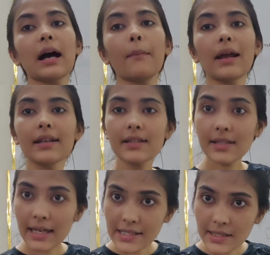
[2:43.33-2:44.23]

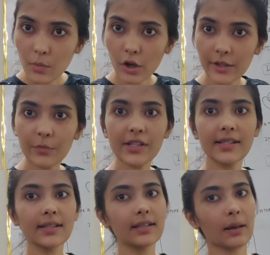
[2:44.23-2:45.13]
abundant antibody
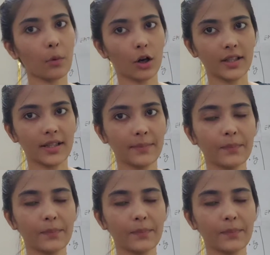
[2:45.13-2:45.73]
present in our body,